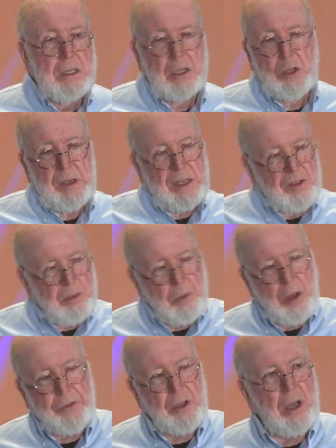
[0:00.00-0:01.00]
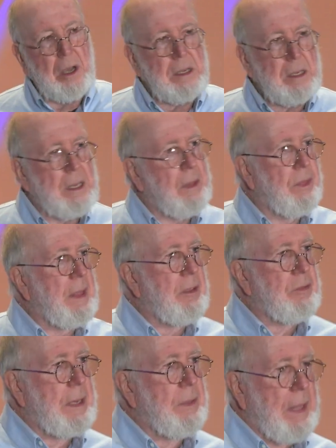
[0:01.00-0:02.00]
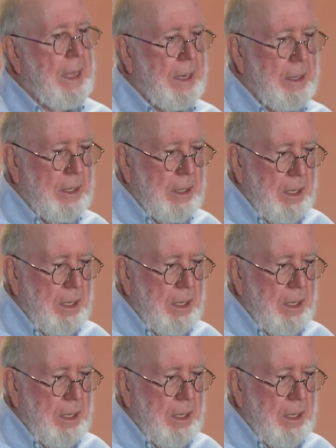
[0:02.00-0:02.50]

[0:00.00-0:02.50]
including small talk and things like that.